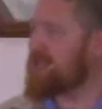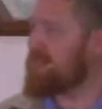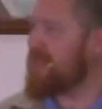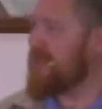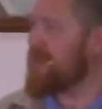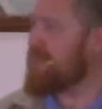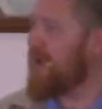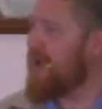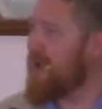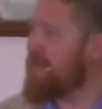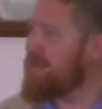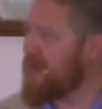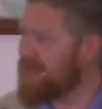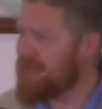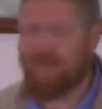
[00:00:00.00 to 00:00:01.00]
to me in my,
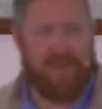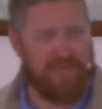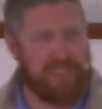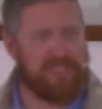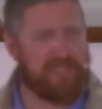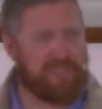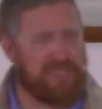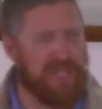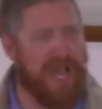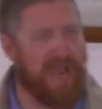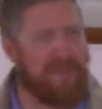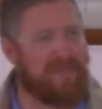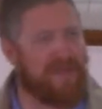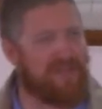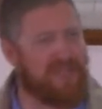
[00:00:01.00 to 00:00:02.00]
my devotional
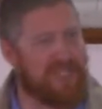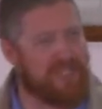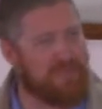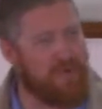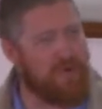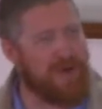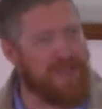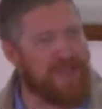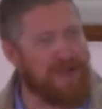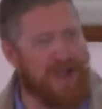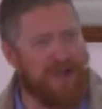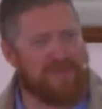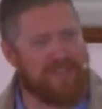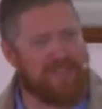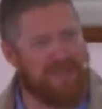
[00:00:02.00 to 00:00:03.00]
time this morning. You know, I was in